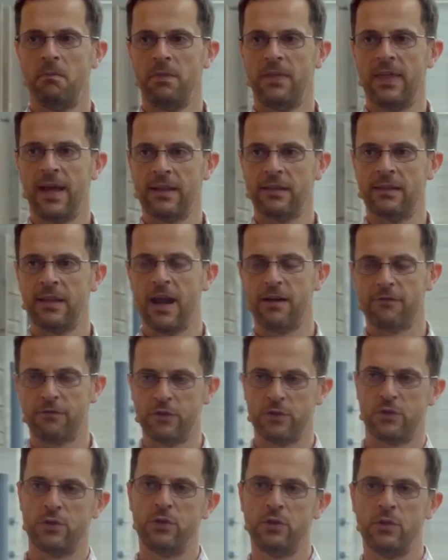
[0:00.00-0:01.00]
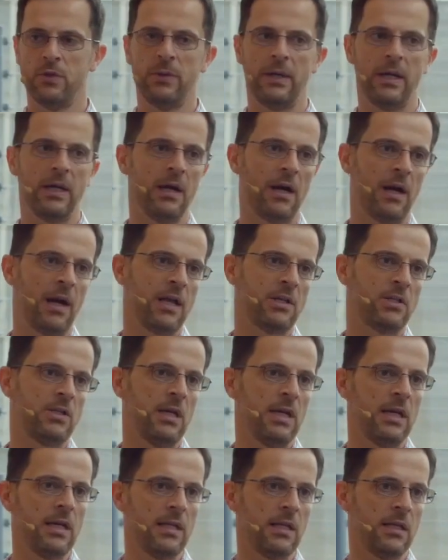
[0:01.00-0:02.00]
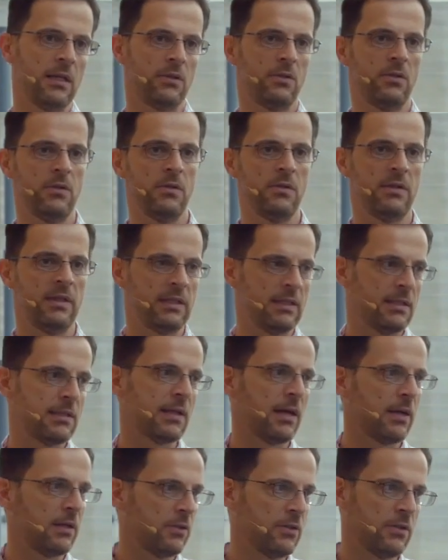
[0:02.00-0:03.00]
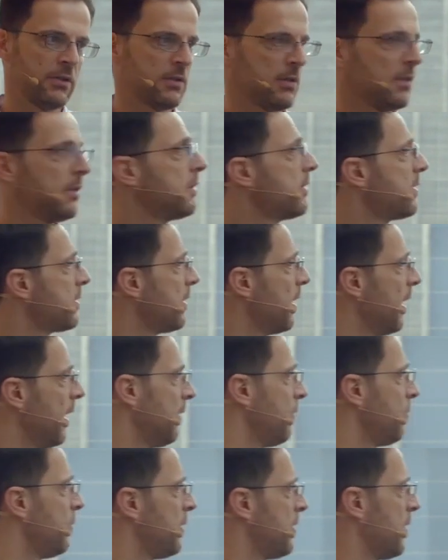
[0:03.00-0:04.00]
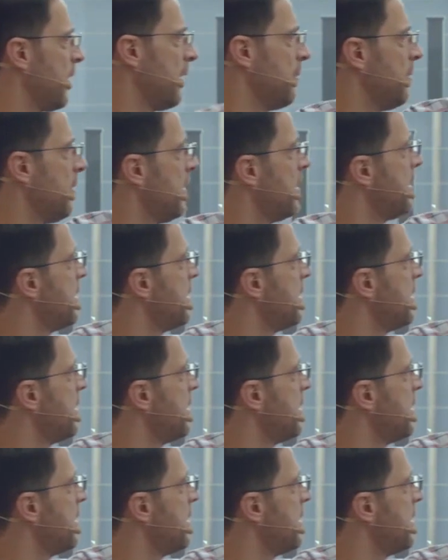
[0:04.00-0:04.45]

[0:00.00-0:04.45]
that the efforts you're doing are actually leading to the desired results. And we'll talk about